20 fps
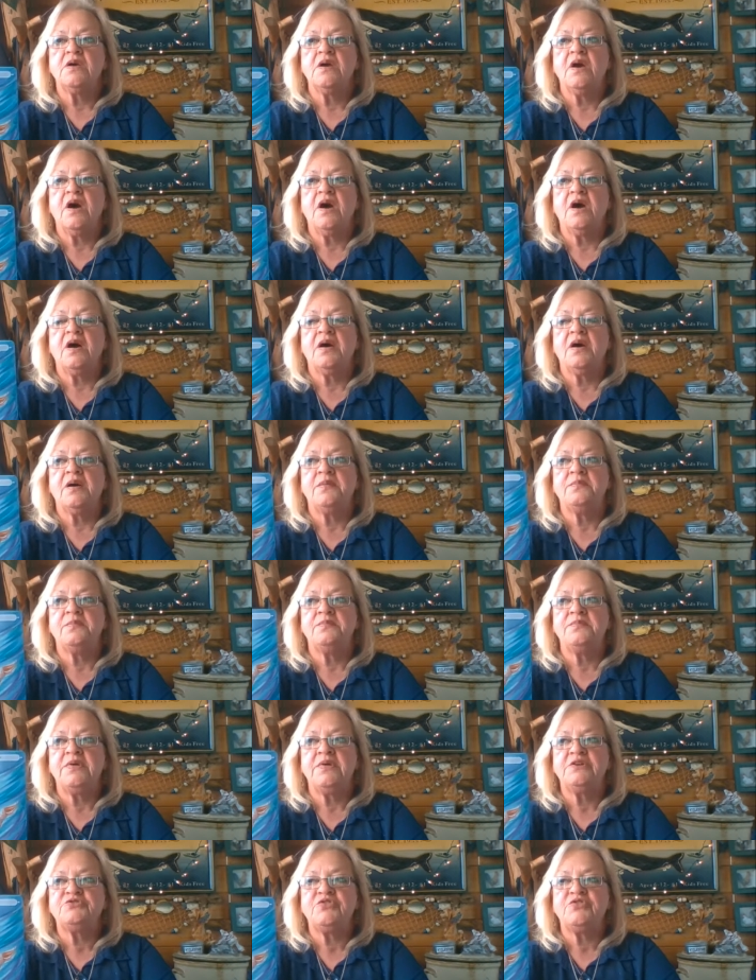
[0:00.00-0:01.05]
um,
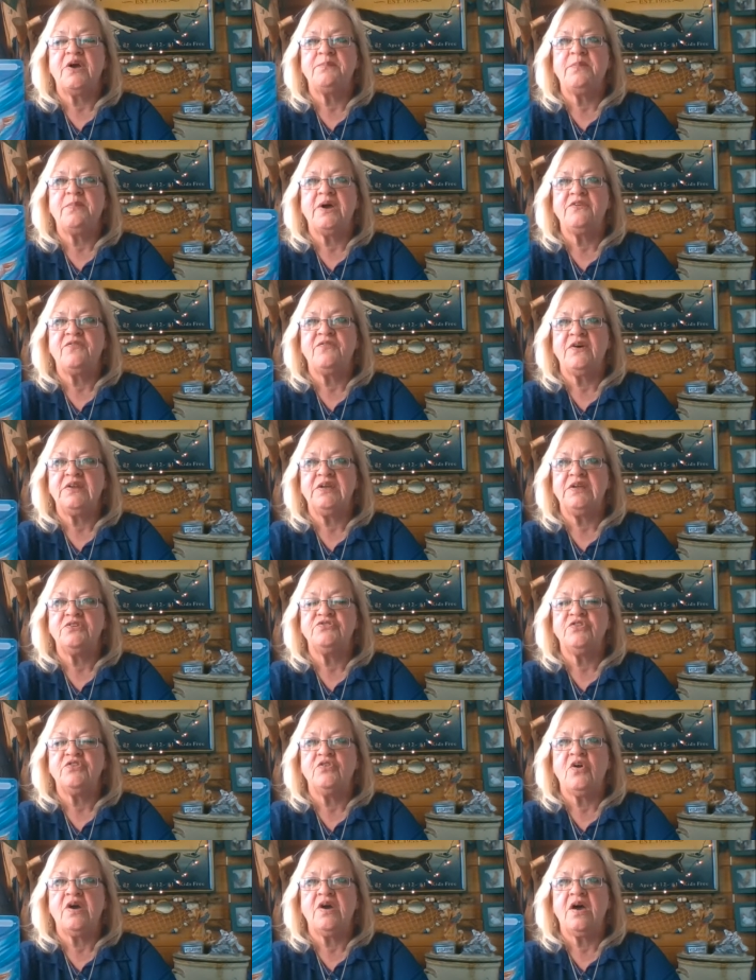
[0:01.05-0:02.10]
trapped by
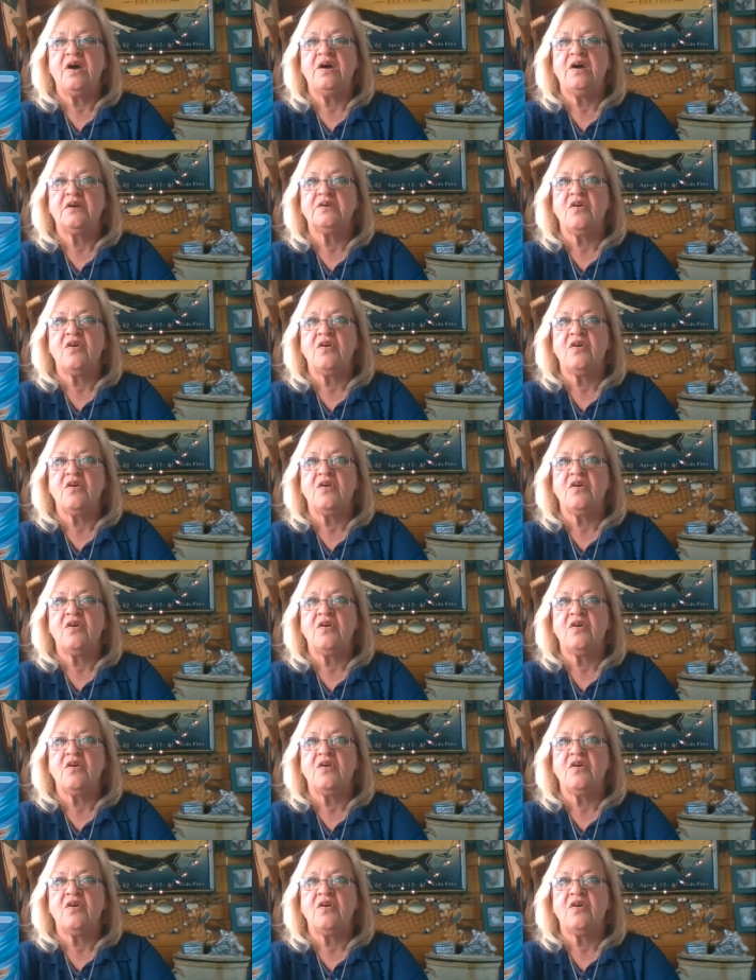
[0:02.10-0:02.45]
financial co- uh,